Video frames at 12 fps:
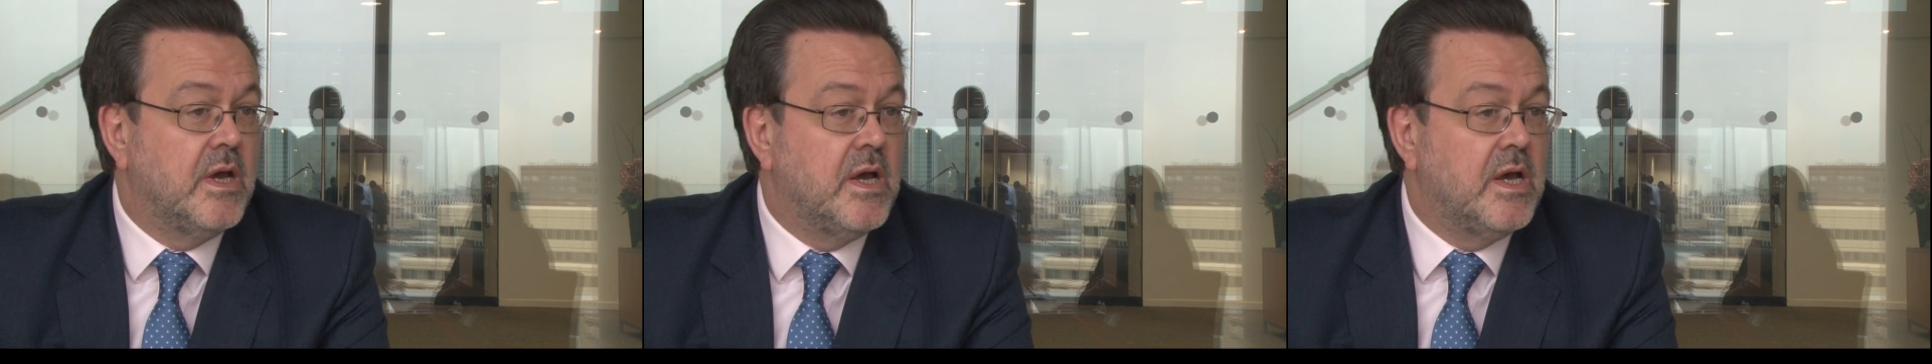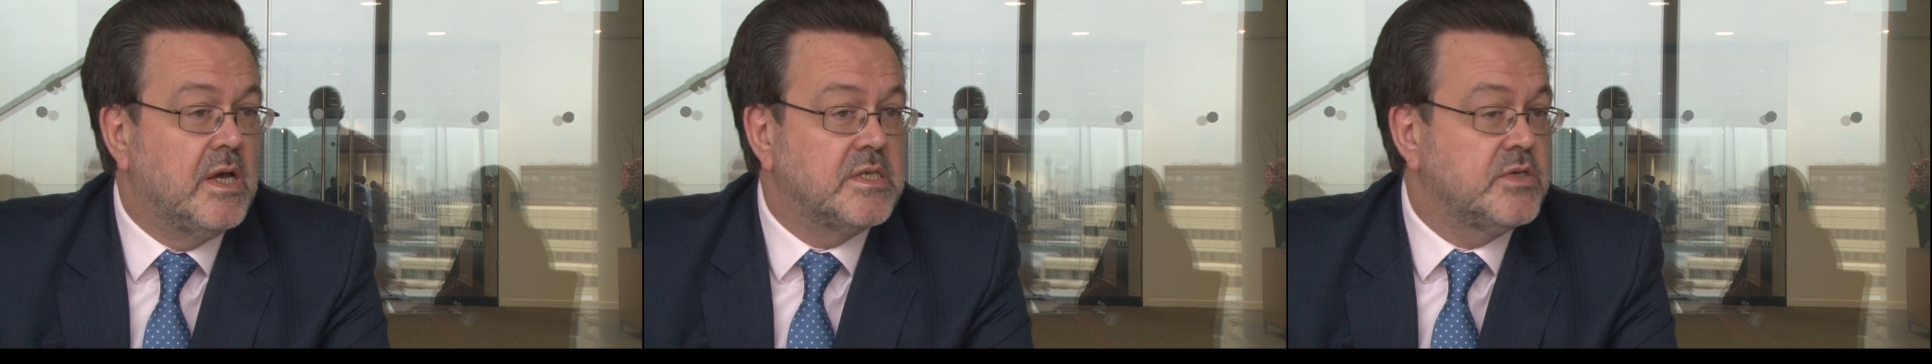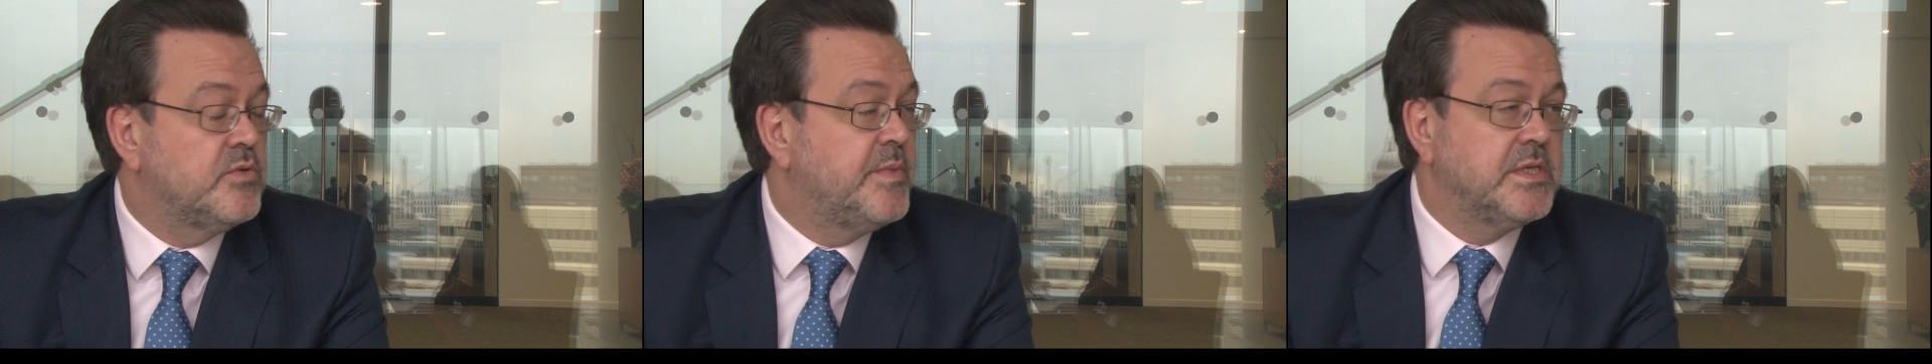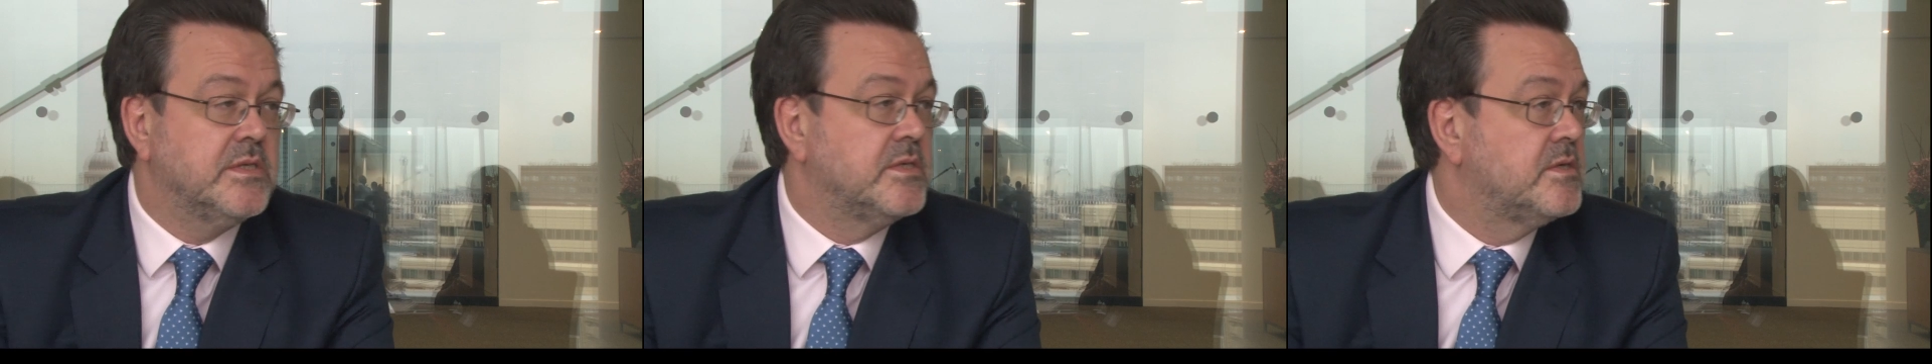uh, Social
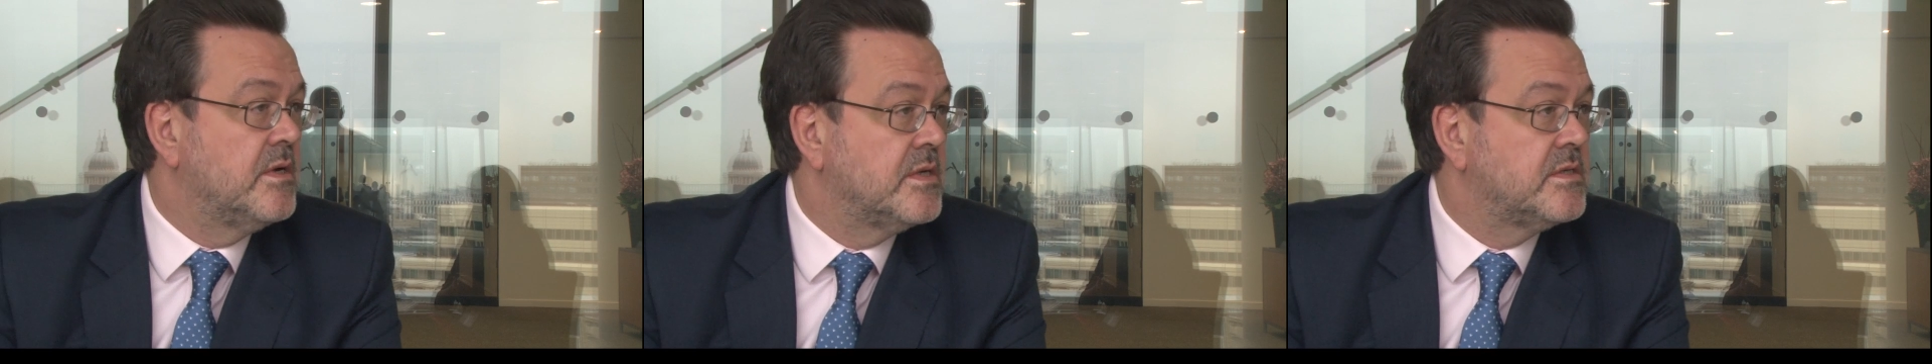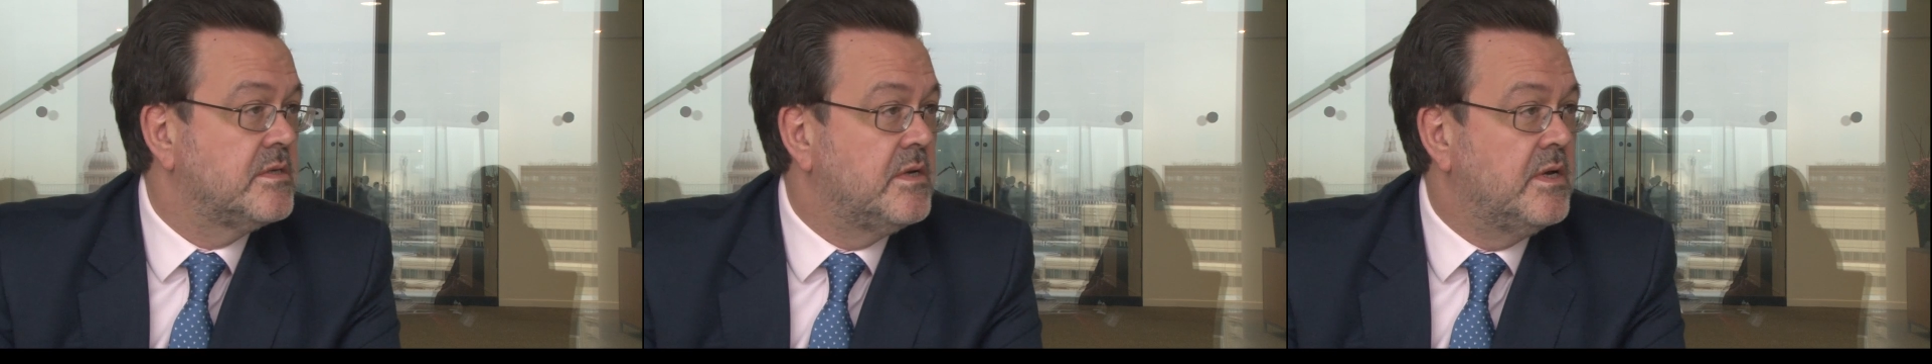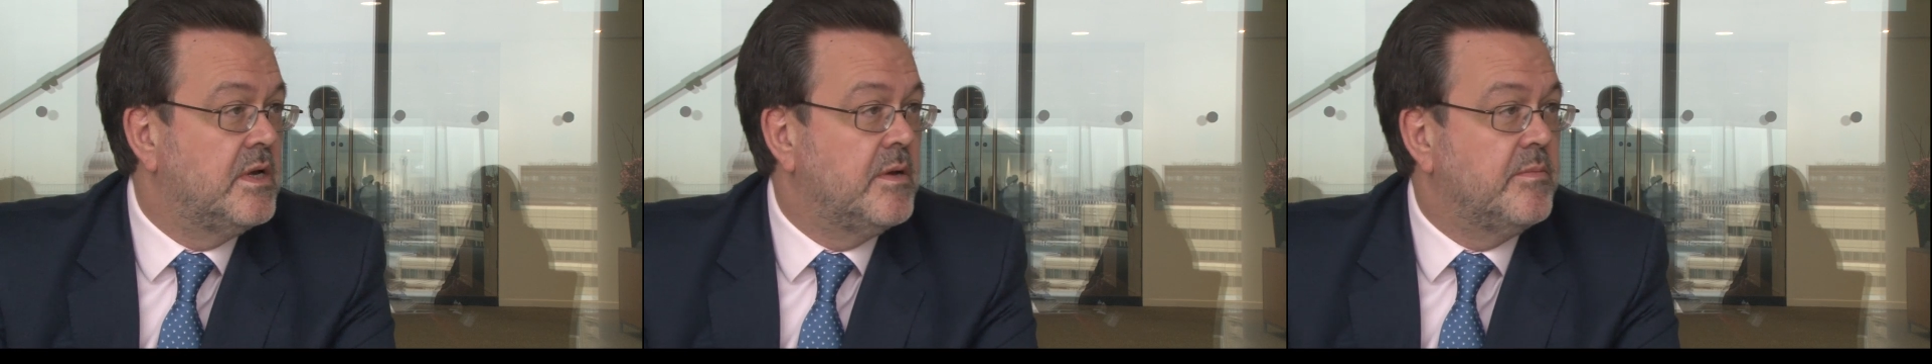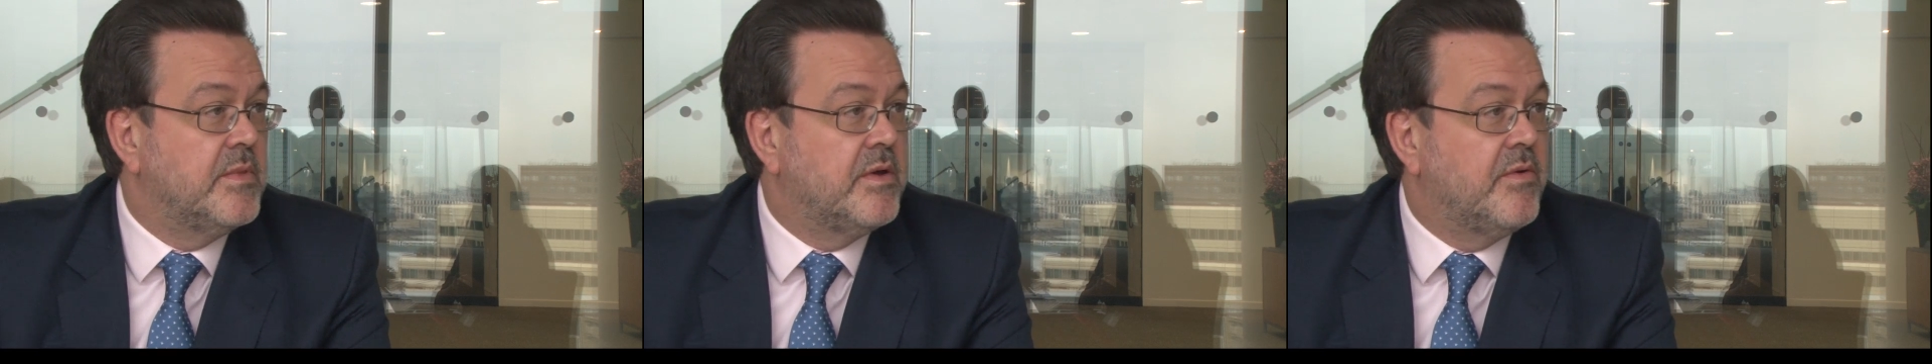Business Trust um,